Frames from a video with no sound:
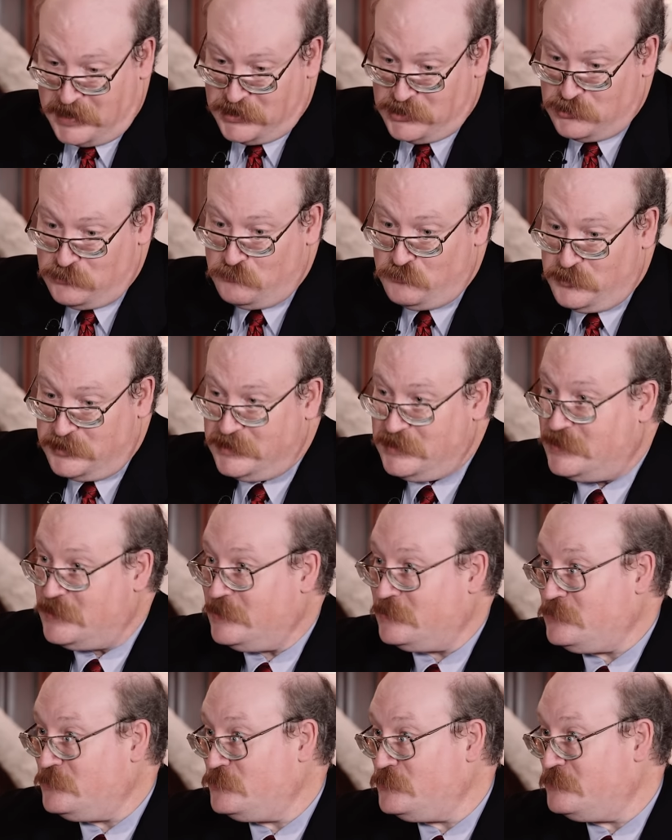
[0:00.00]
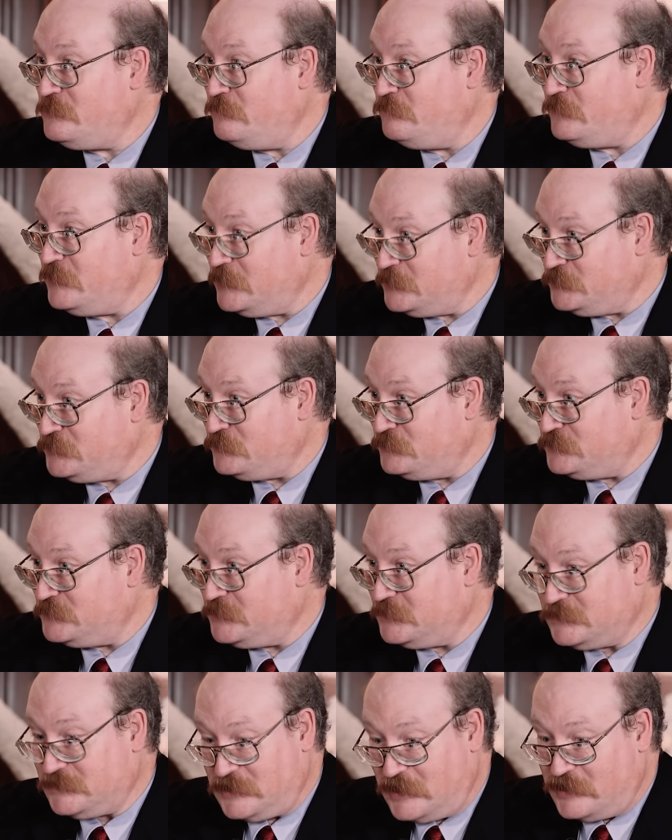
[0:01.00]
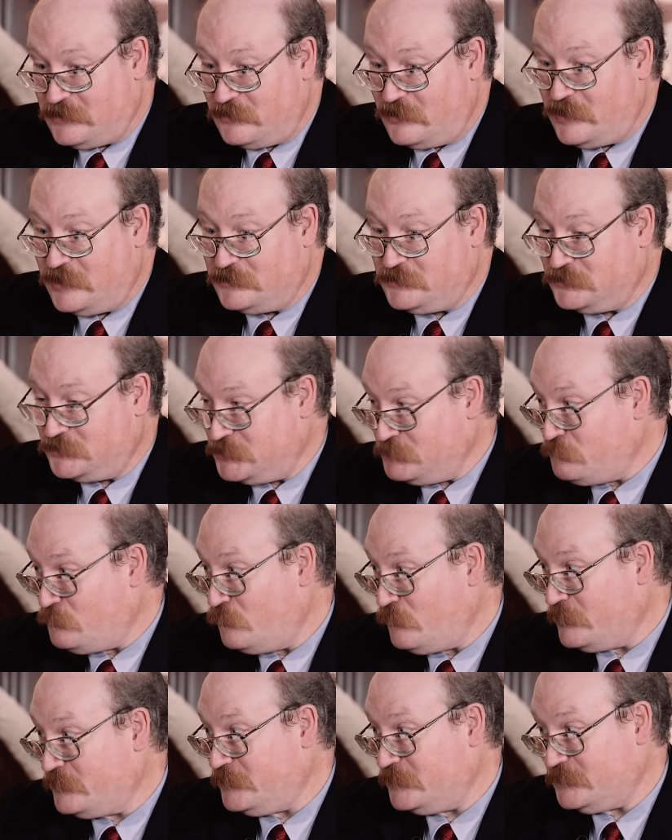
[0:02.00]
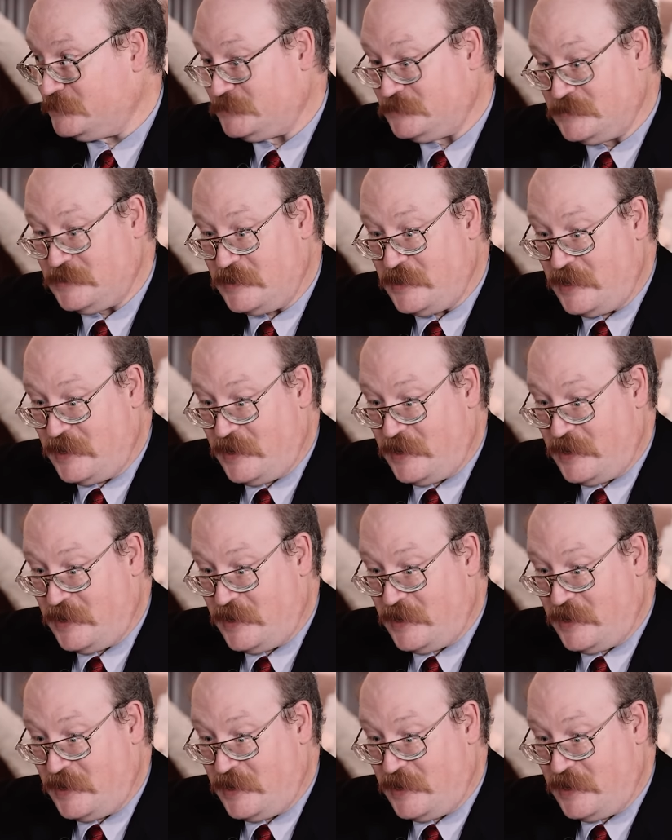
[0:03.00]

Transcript: you wouldn't get good investors to sign on to support this.